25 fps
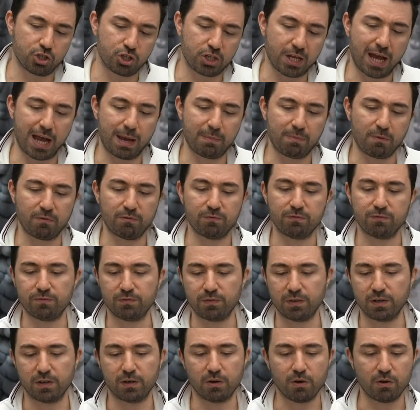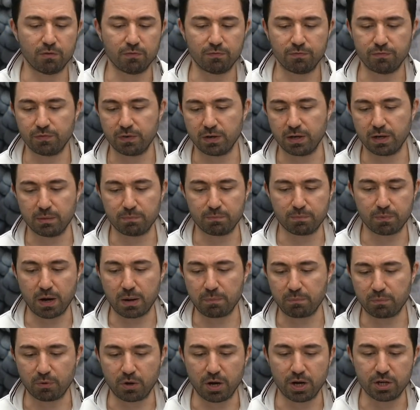type of
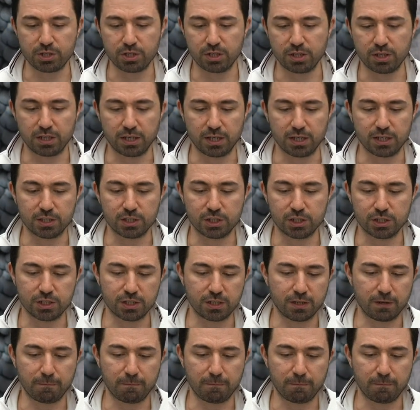preparation is